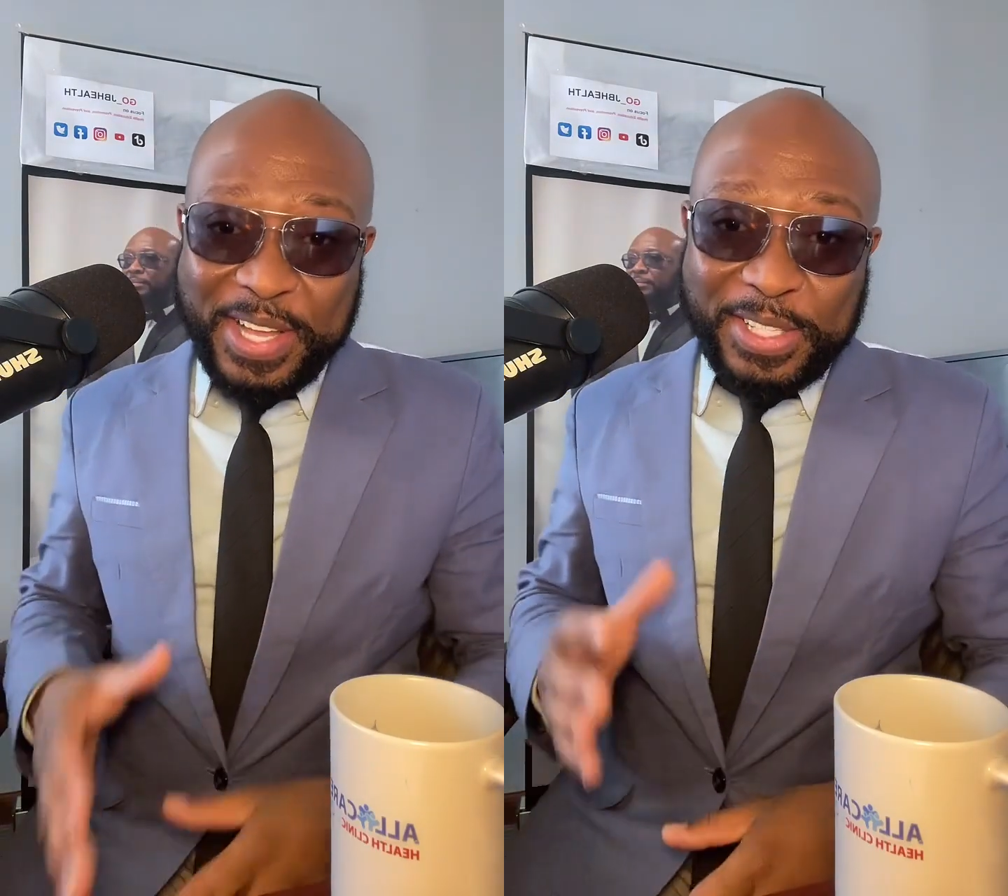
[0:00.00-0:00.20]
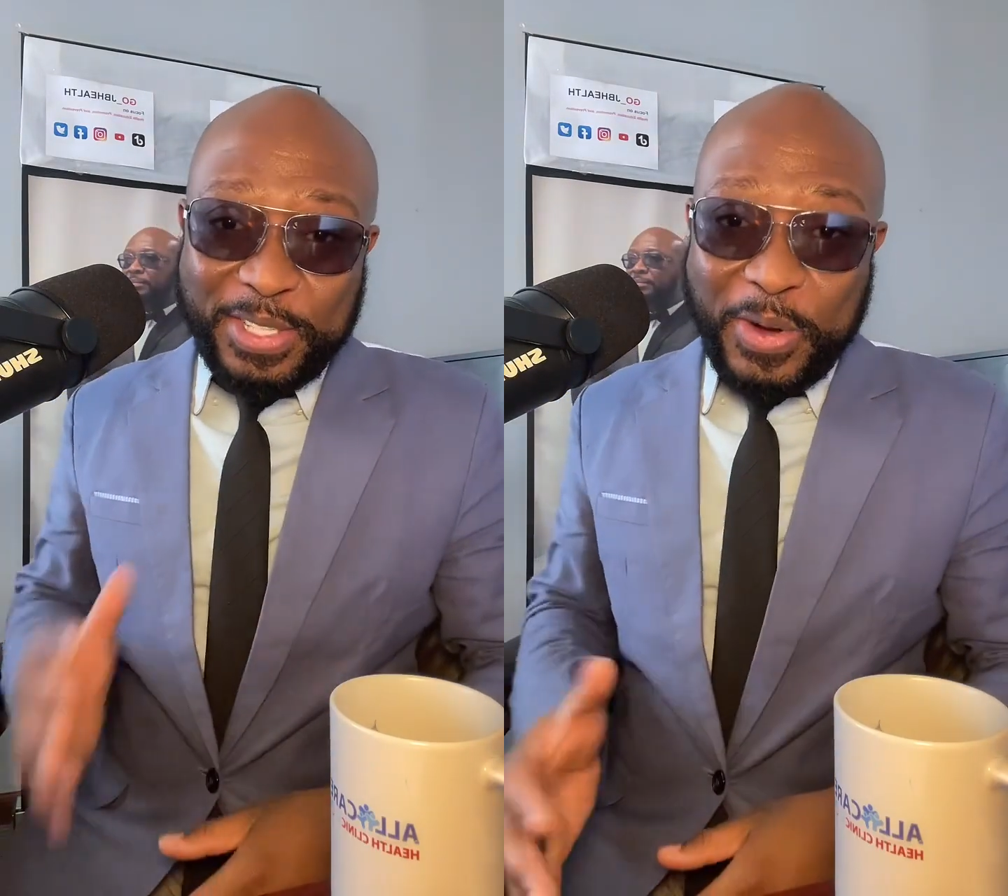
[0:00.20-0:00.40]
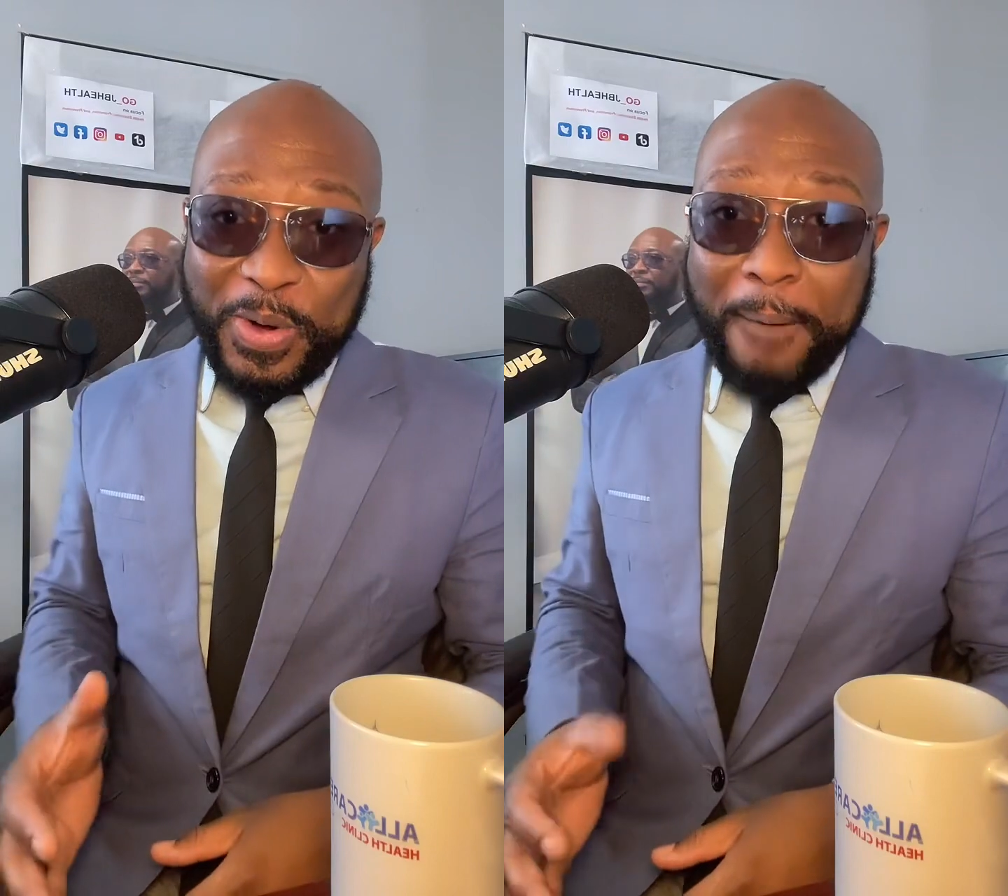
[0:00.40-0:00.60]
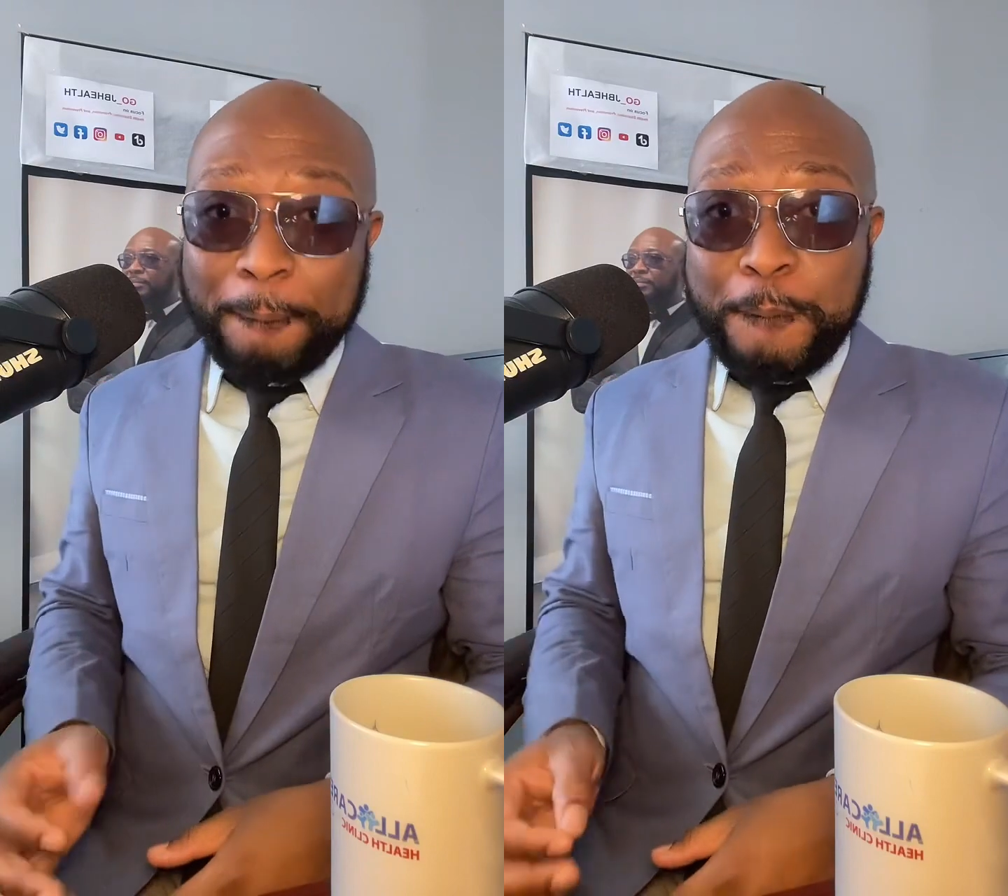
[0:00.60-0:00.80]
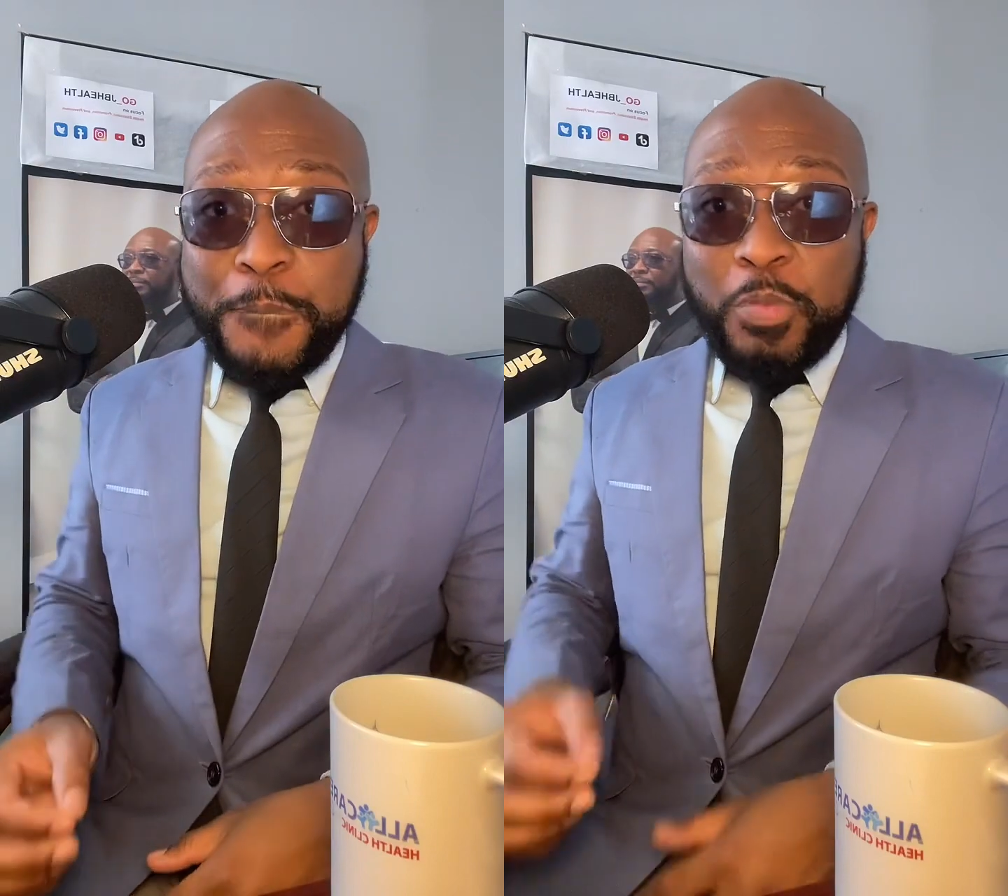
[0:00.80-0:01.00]
So,
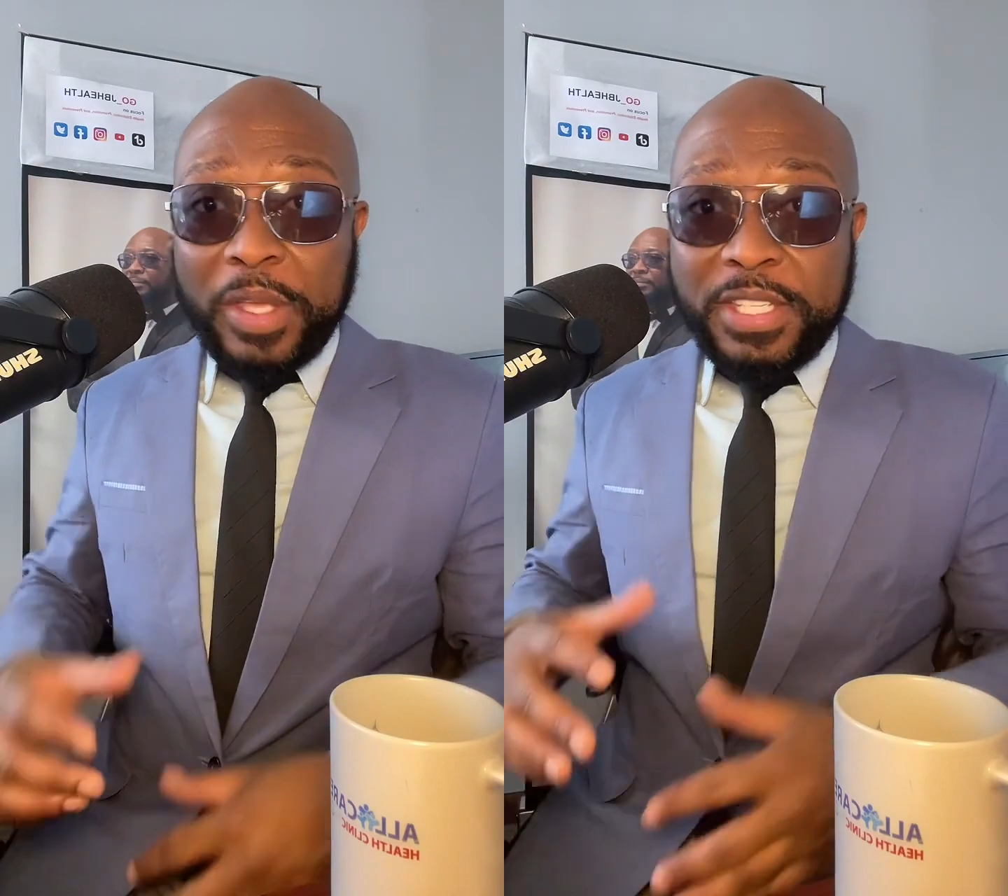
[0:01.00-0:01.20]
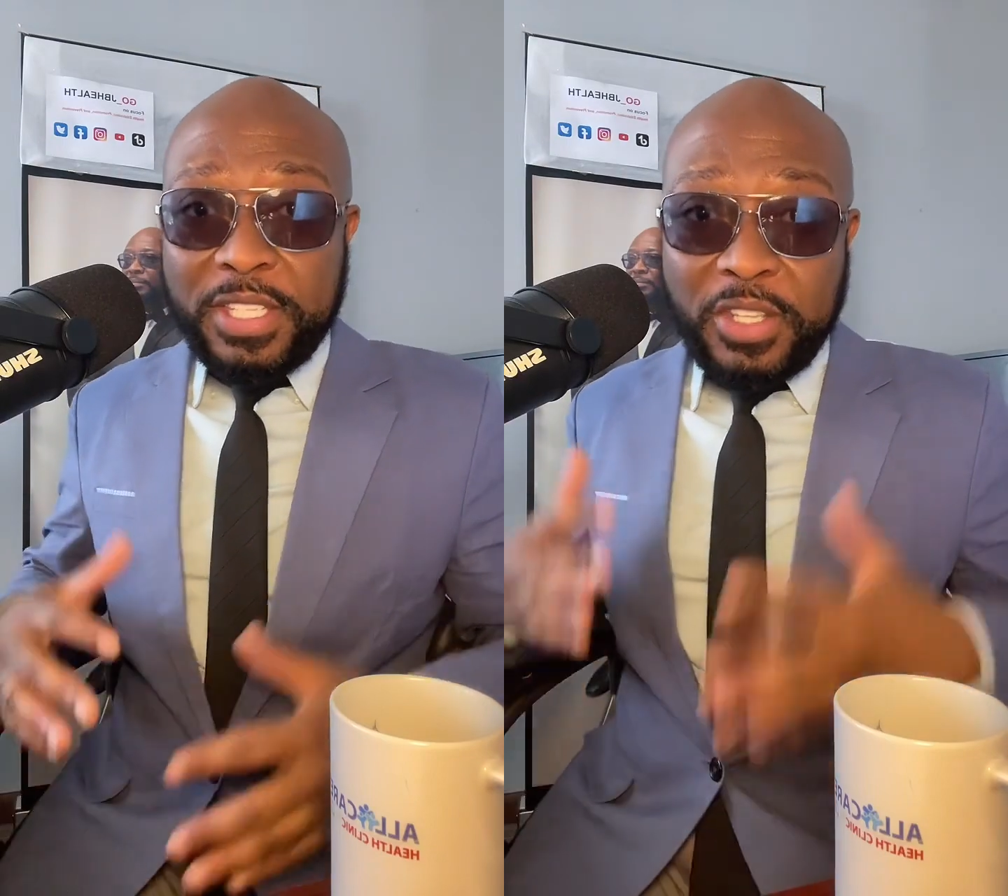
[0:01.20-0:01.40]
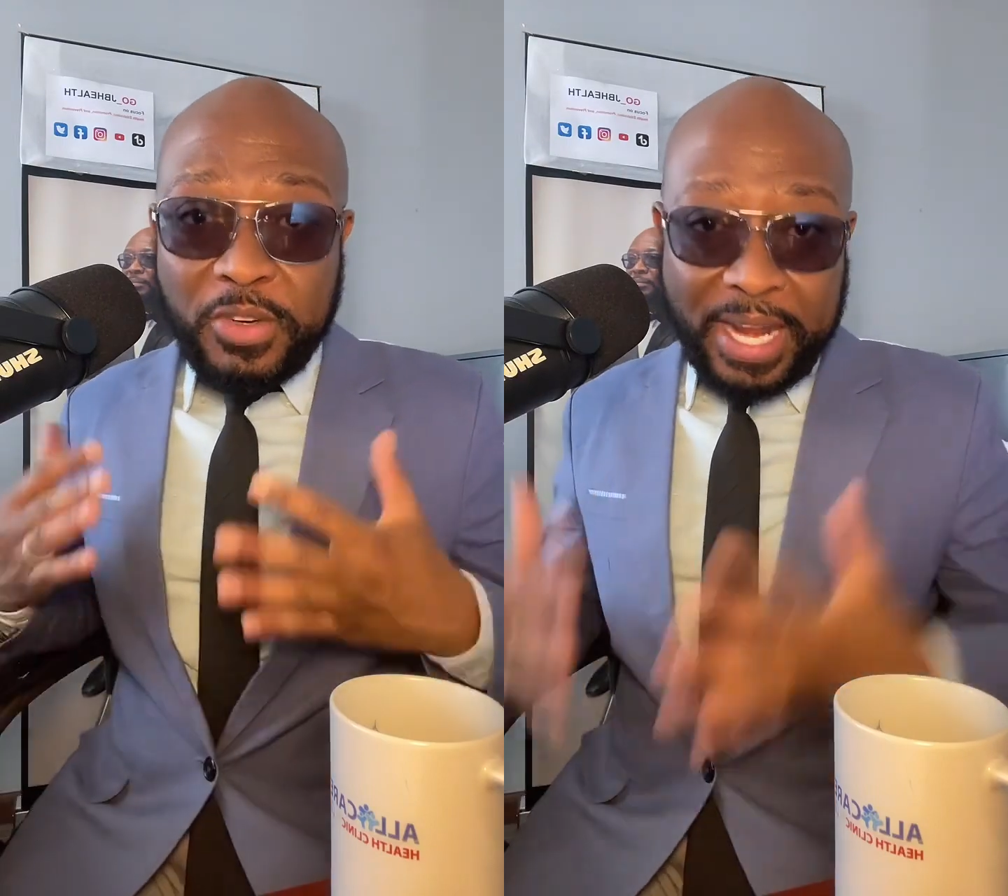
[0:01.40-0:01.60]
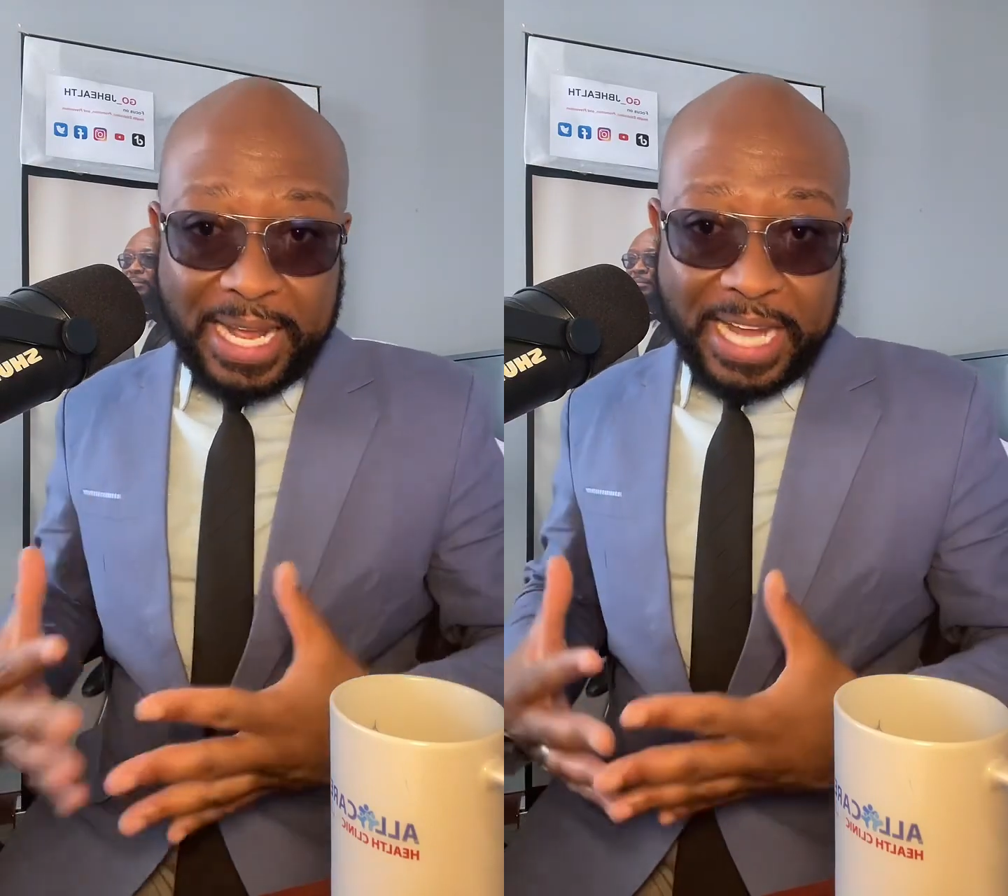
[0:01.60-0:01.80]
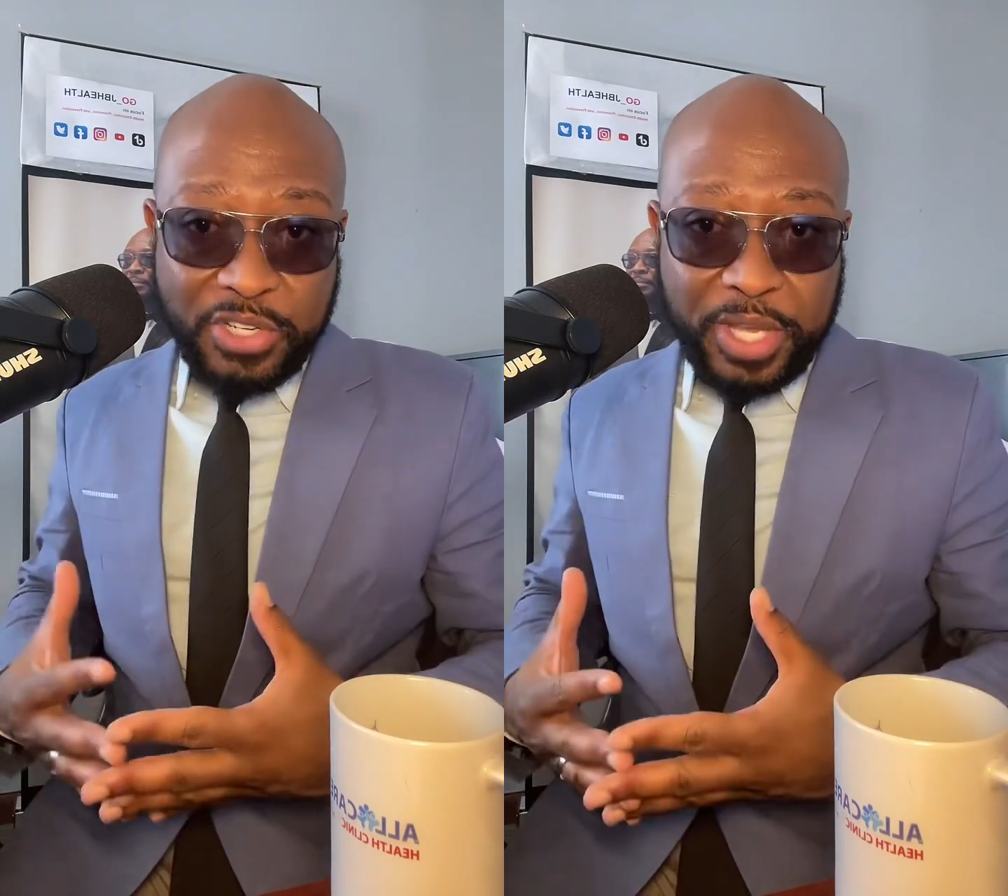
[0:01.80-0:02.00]
this is
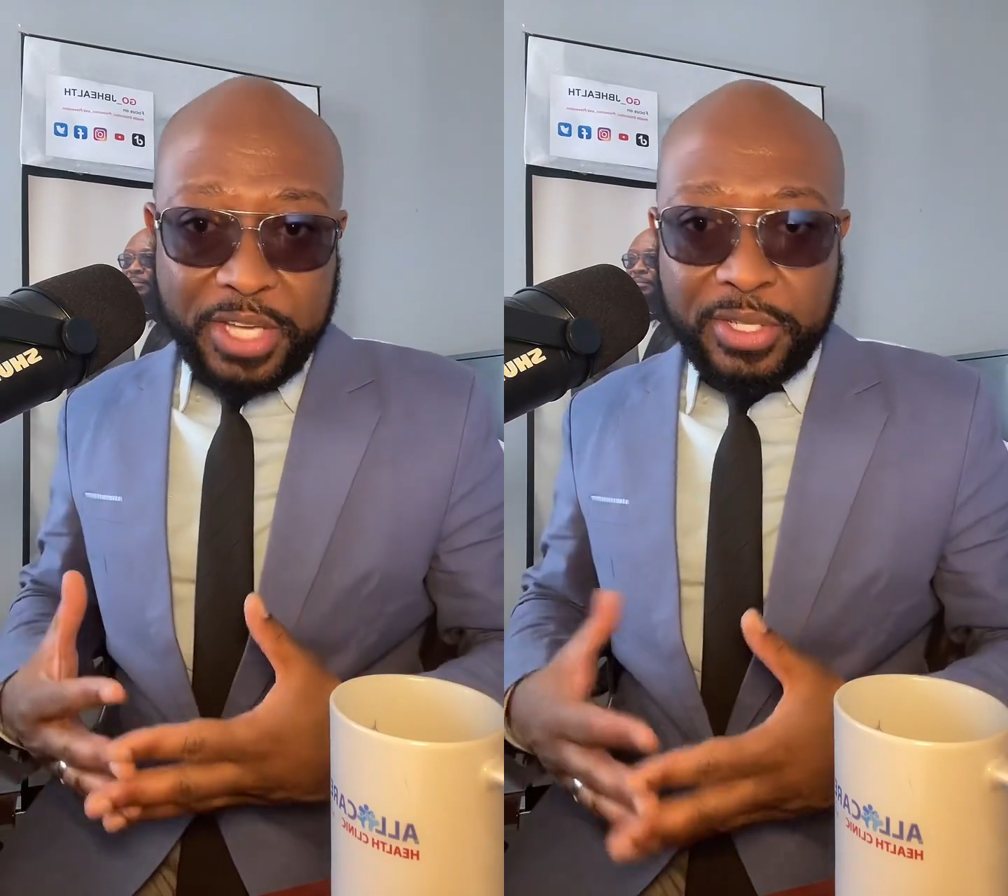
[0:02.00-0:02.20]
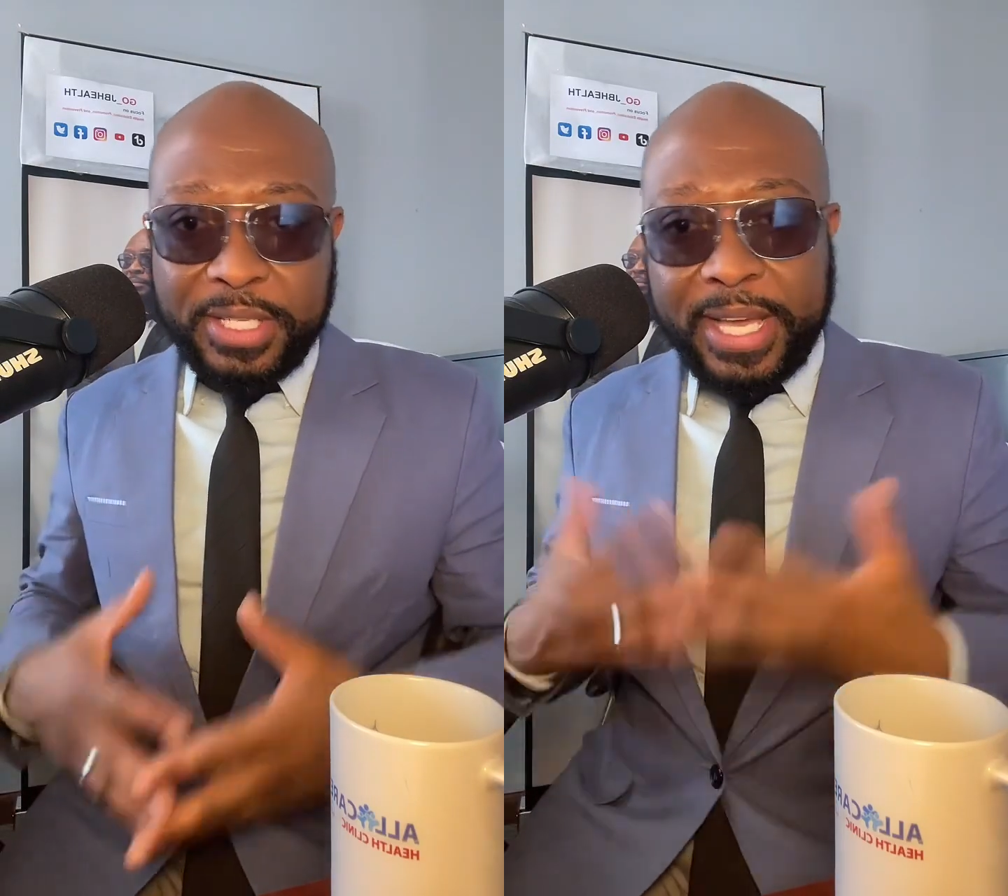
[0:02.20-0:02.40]
great education.